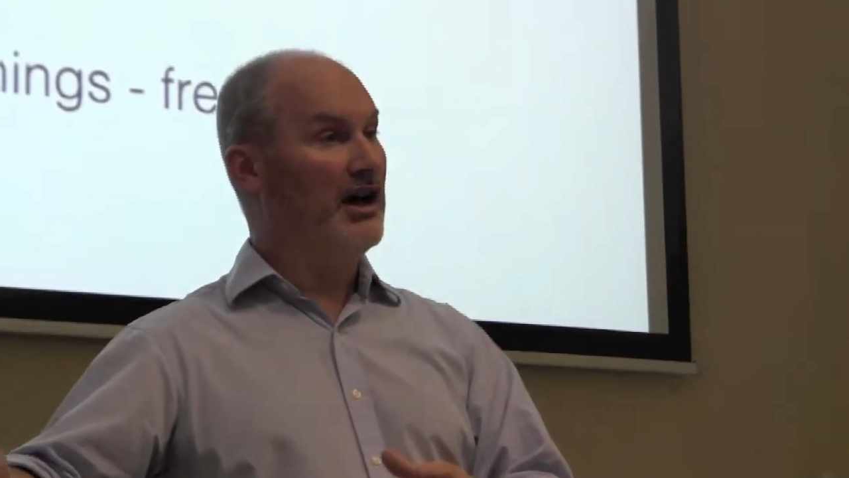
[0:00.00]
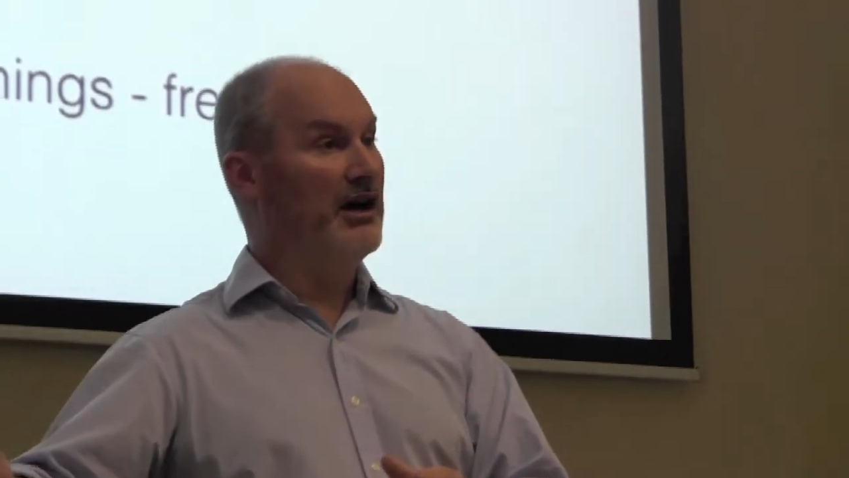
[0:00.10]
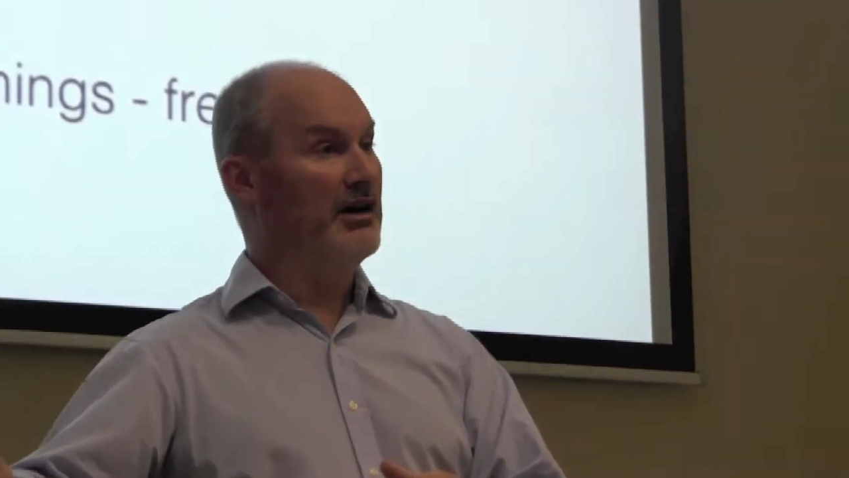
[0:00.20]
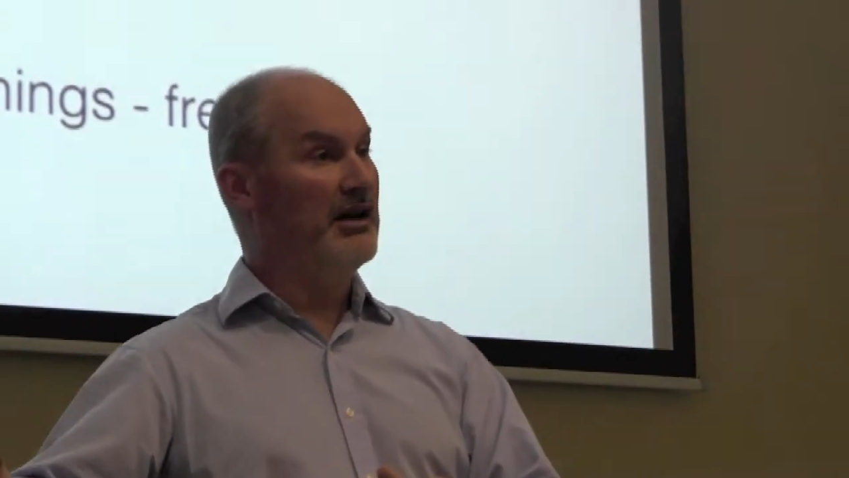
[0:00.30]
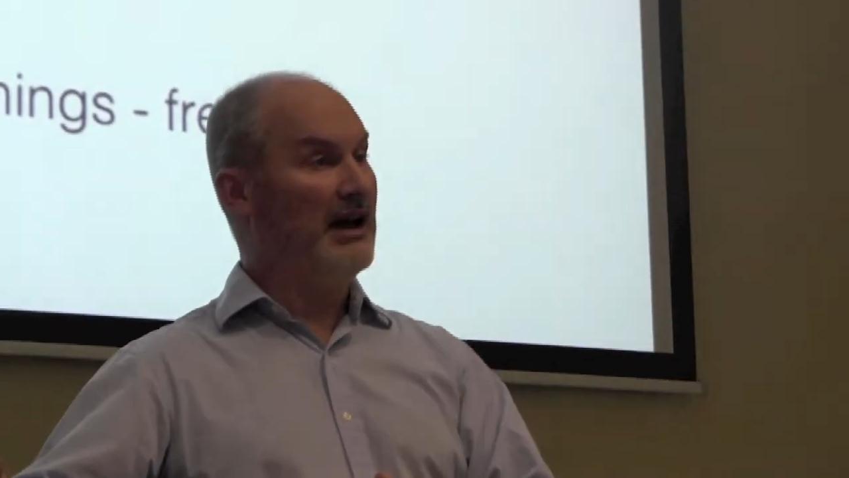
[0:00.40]

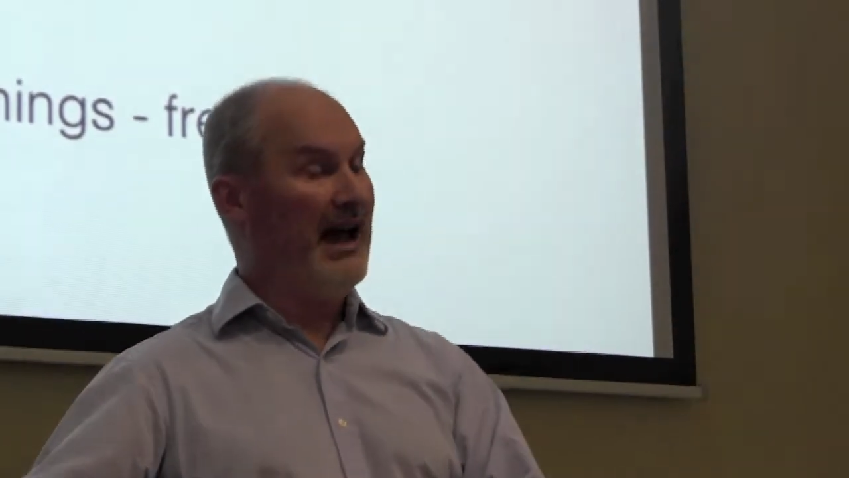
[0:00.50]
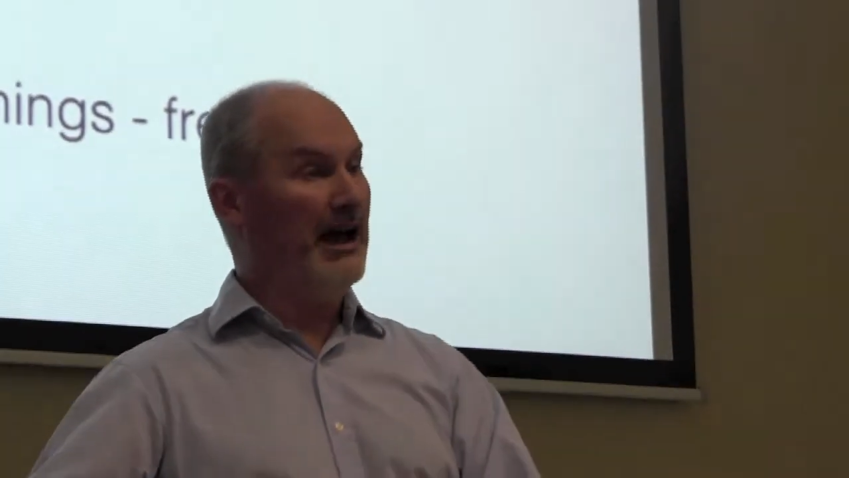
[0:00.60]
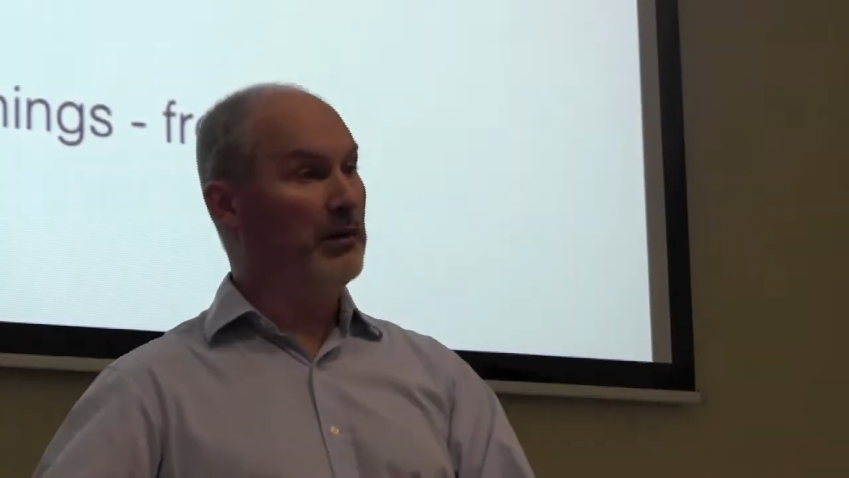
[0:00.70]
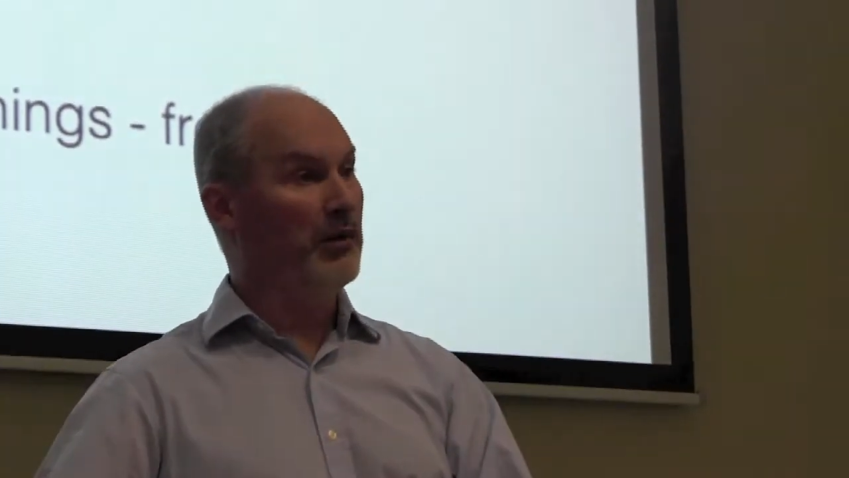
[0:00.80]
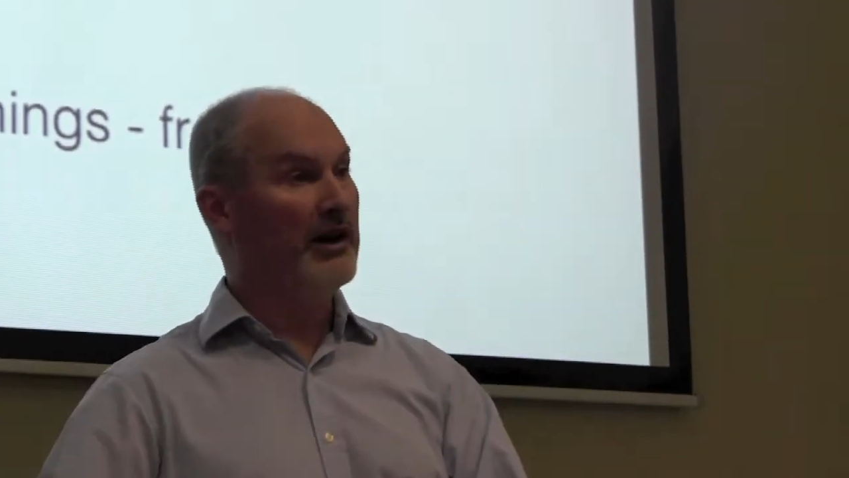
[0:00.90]
uh,
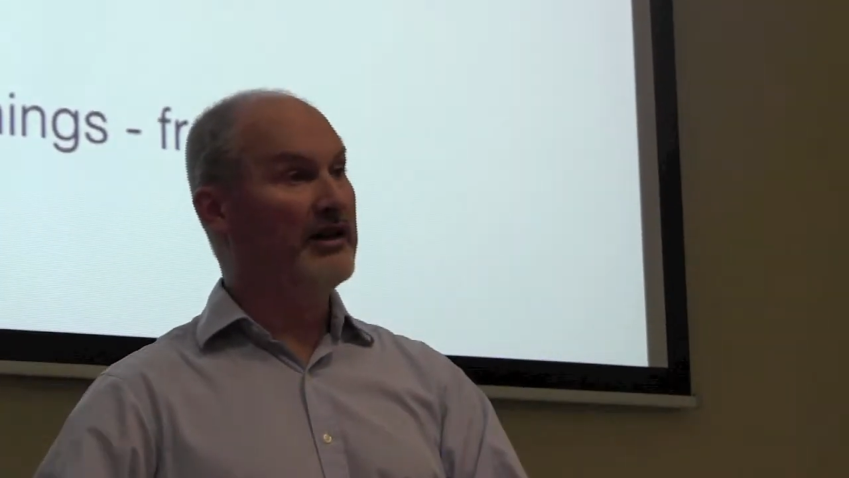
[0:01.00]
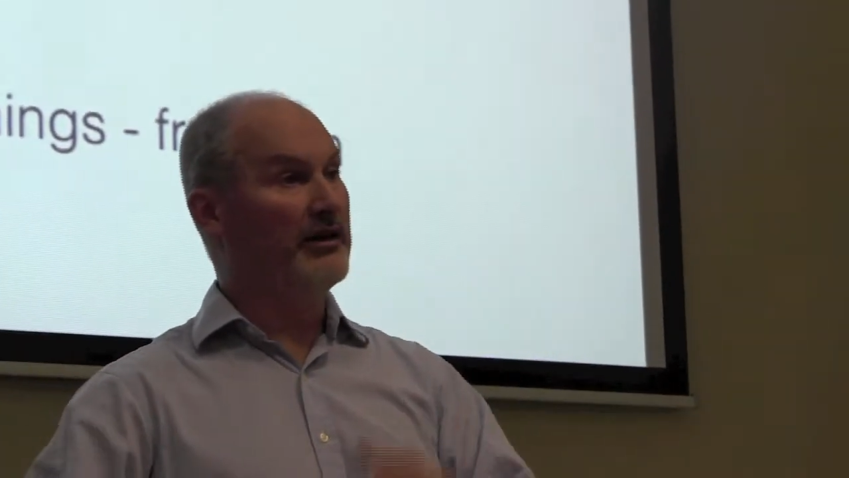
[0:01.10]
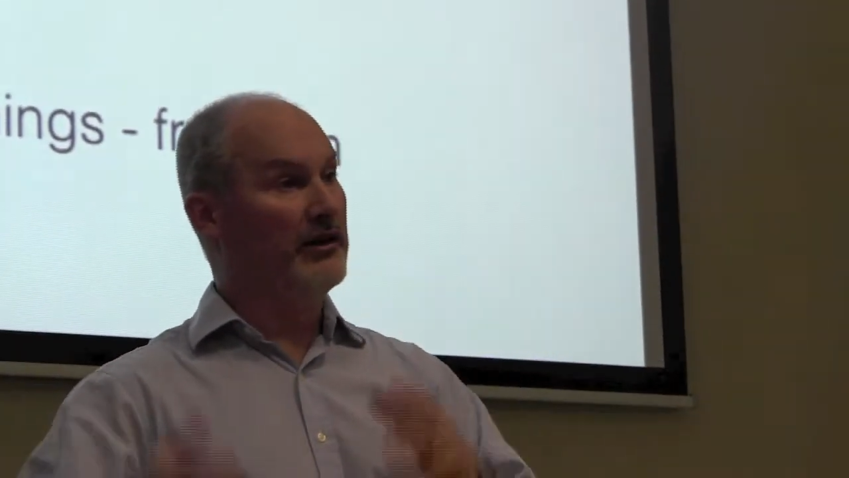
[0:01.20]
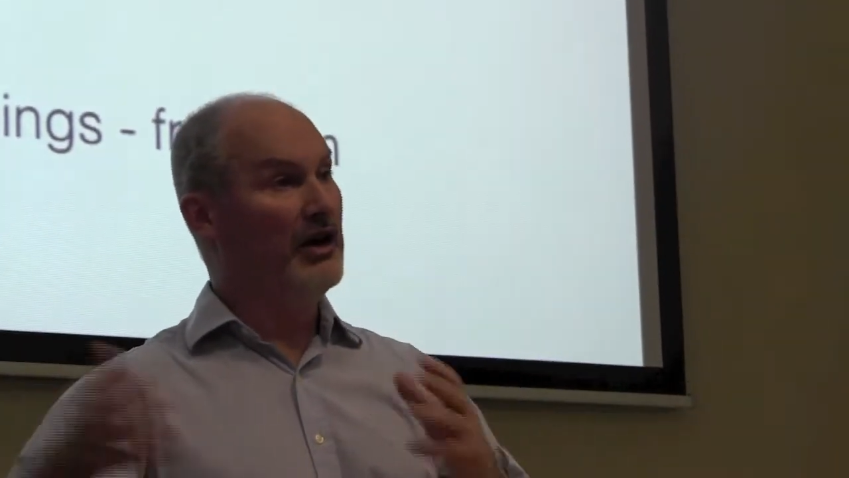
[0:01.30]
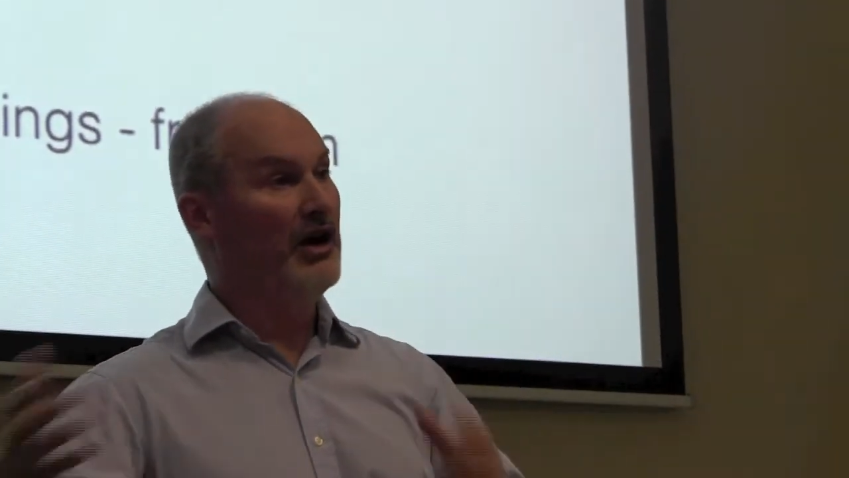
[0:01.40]
help
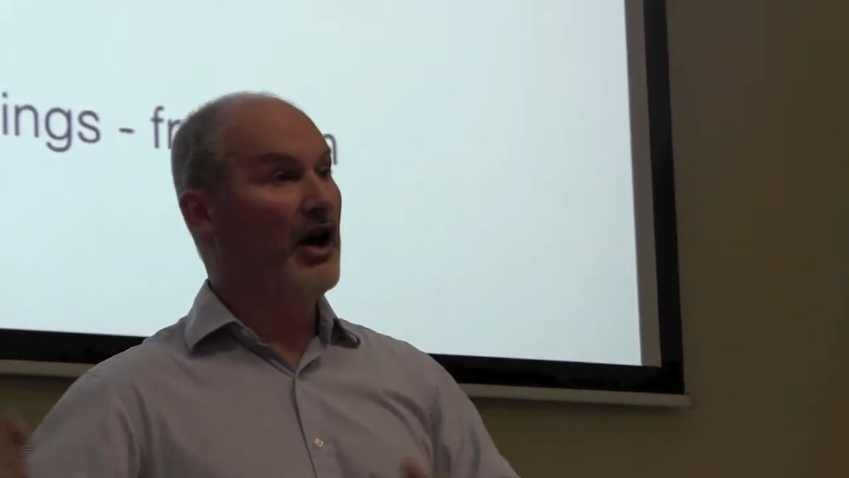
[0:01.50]
with and,